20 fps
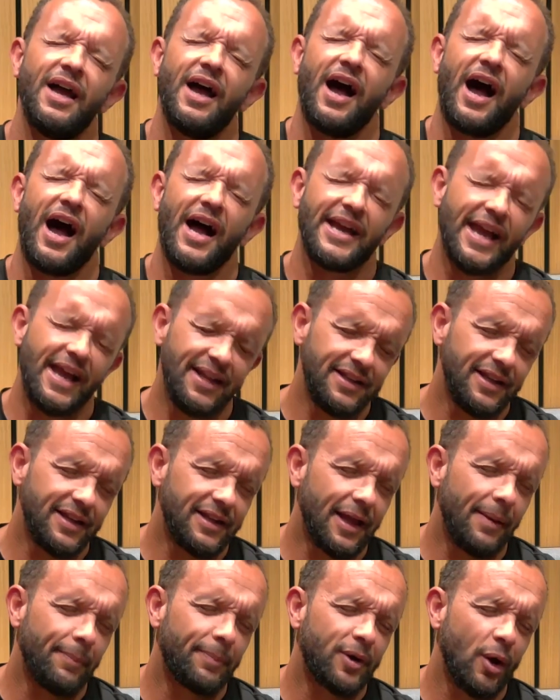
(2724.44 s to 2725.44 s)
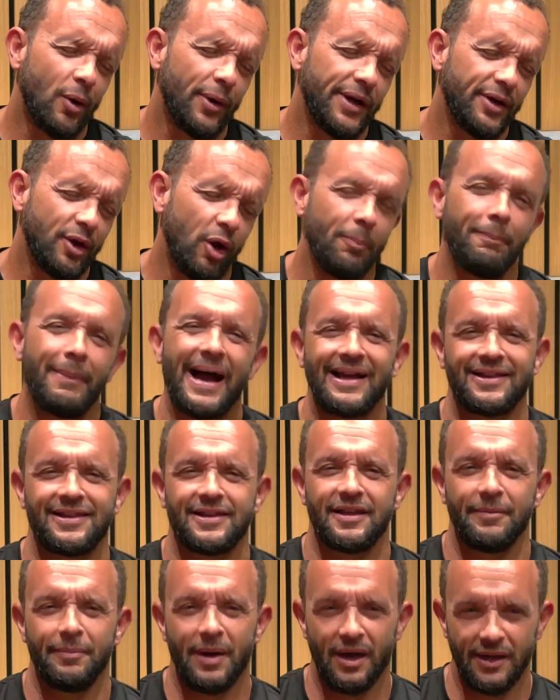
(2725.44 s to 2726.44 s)
I ended up going on
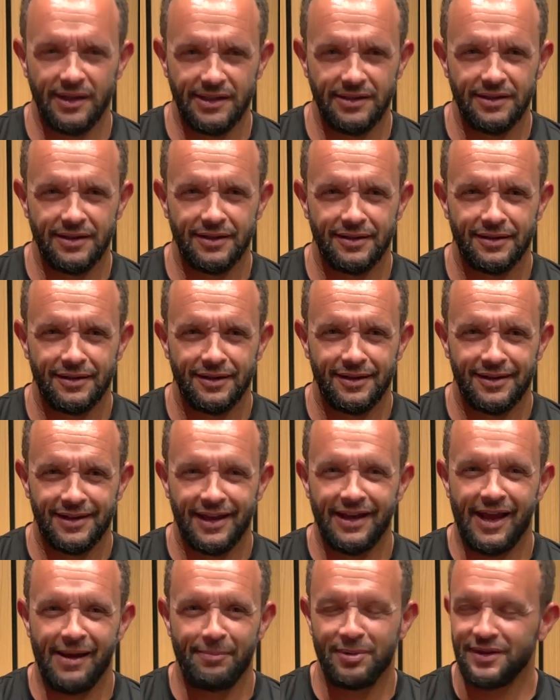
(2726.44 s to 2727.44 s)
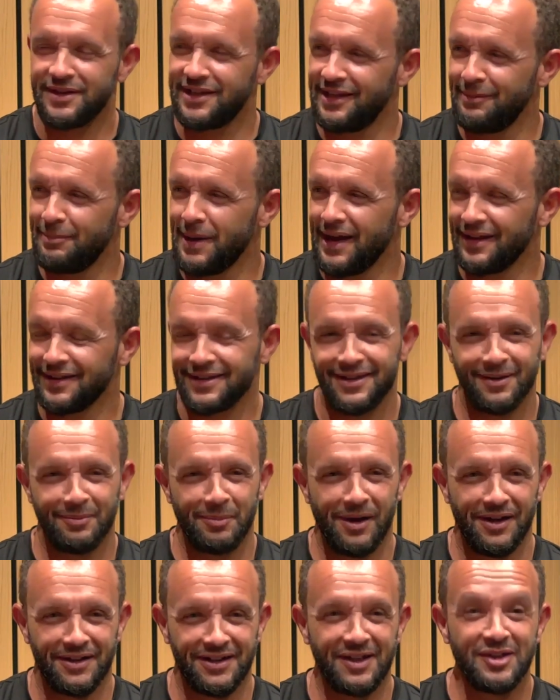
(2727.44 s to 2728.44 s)
Mastermind. Celebrity
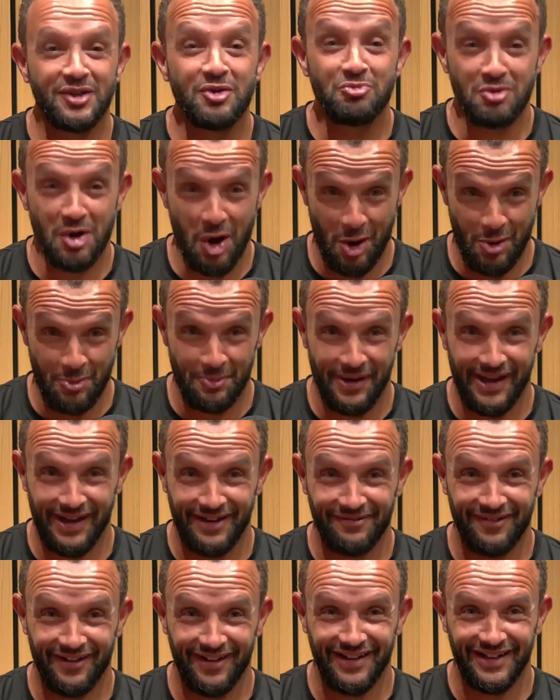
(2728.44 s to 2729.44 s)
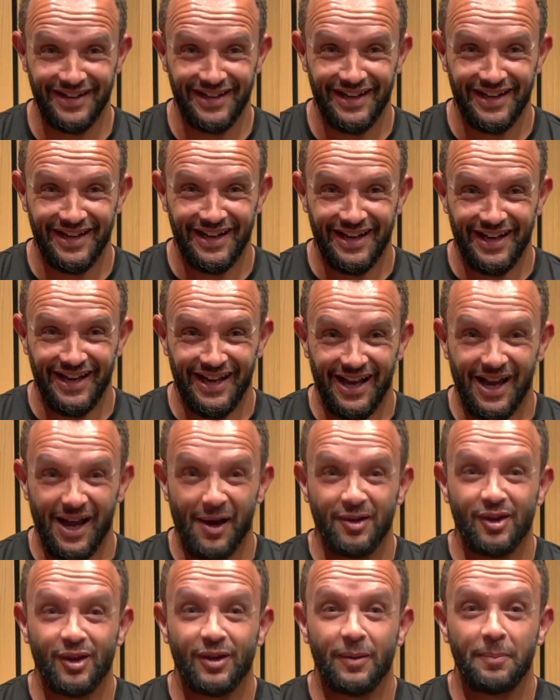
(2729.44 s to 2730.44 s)
Mastermind, and you know what was your specialist
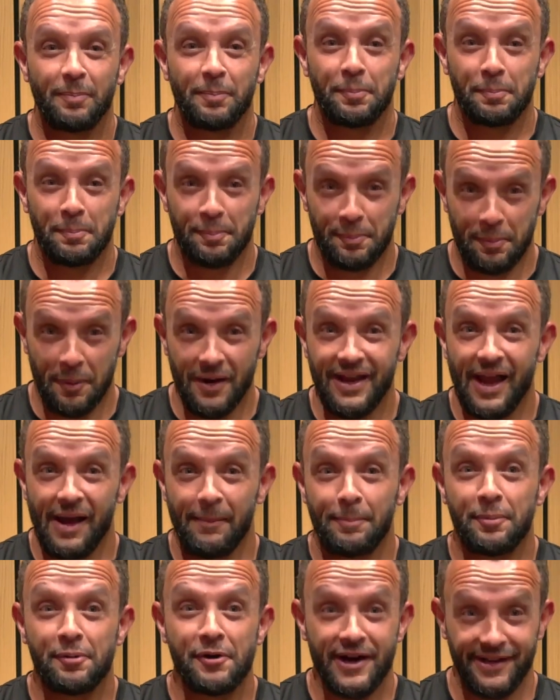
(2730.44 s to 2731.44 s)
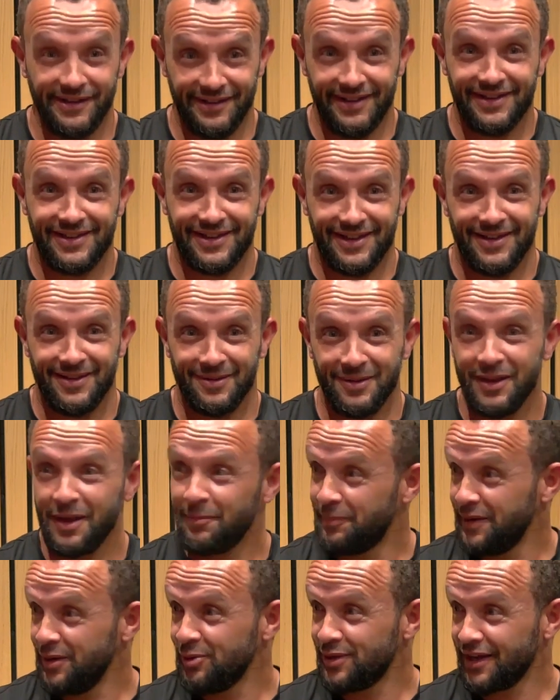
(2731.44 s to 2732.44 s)
subject, Mr. Baulch? Yeah, Prince, the
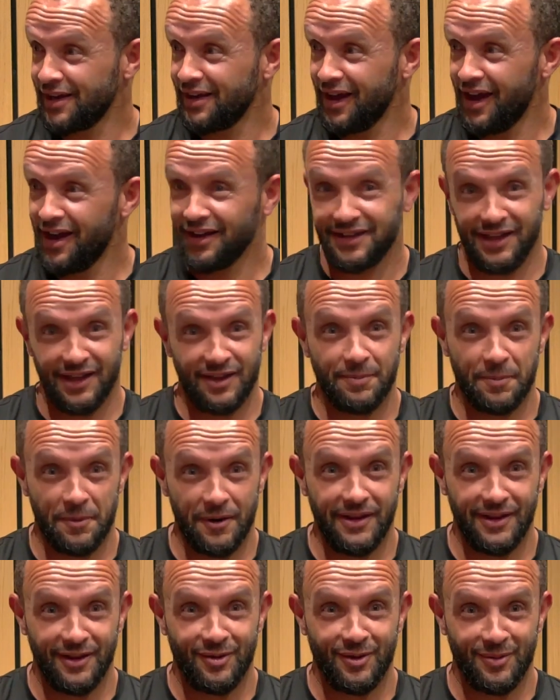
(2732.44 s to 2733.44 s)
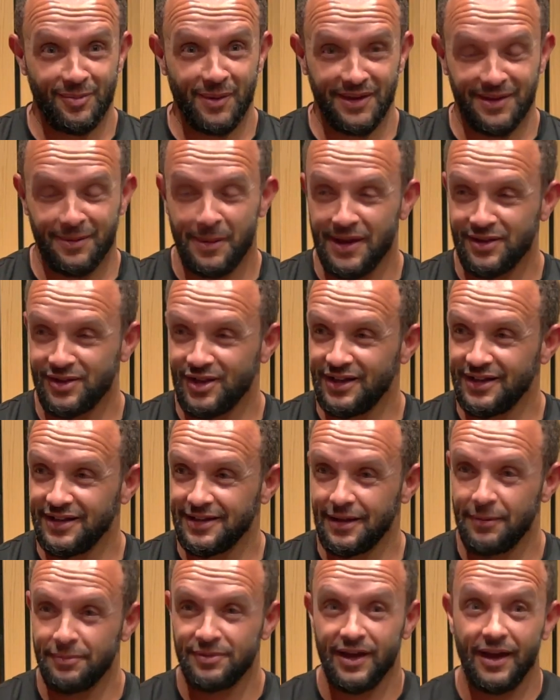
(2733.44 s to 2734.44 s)
musical artist Prince is my specialist
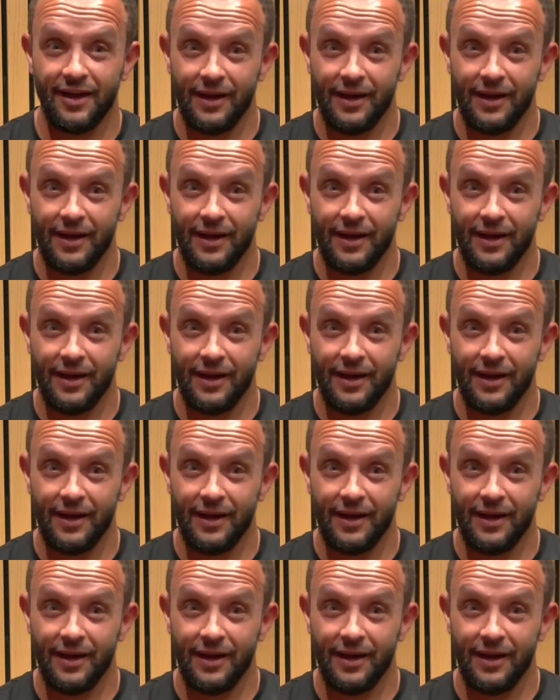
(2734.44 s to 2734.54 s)
subject.